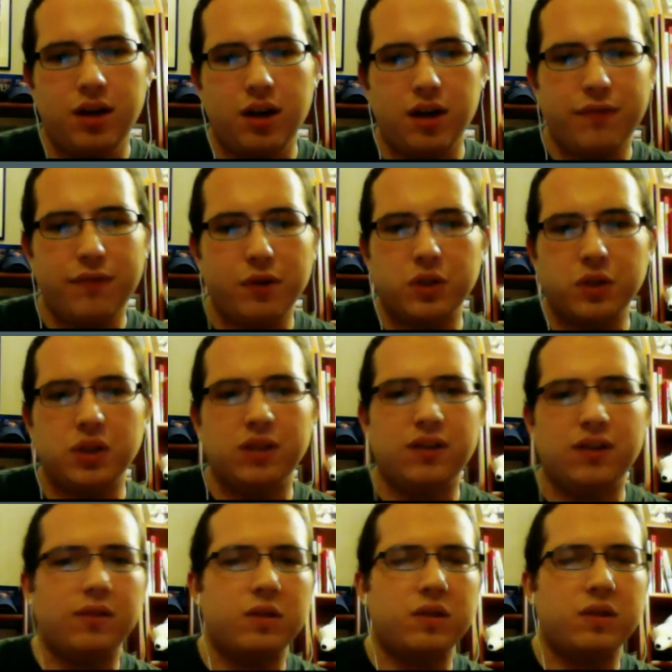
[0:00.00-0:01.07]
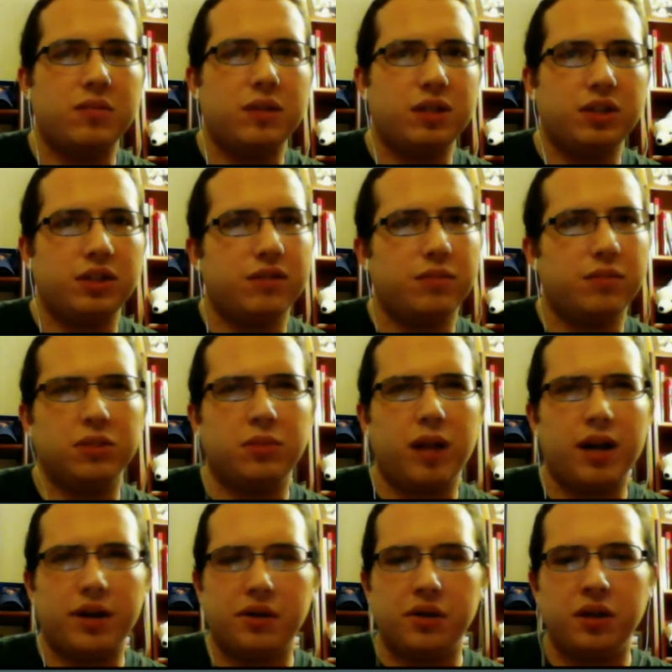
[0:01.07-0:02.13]
Unfortunately, it doesn't seem like she has much
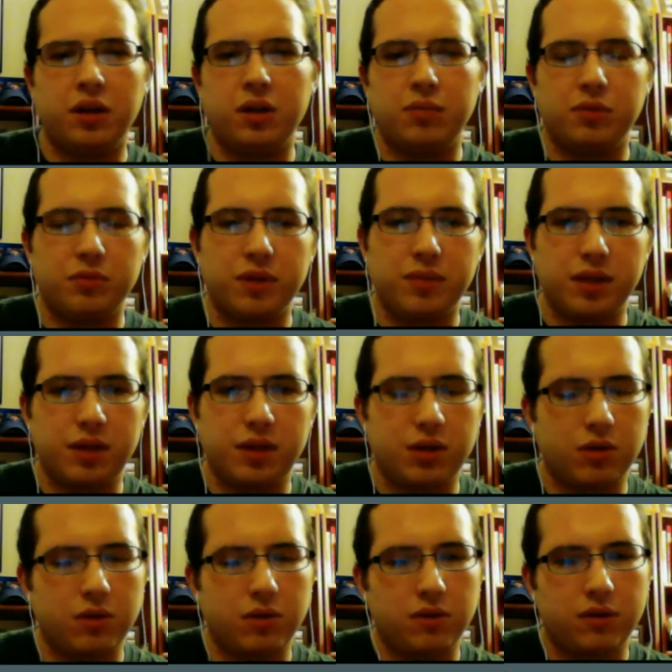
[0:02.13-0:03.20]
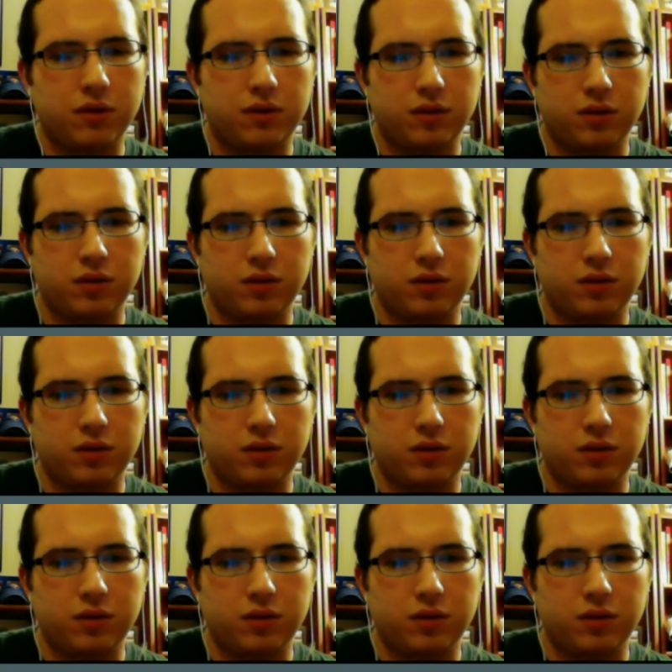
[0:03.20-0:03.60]
plot going on, but maybe later in the season.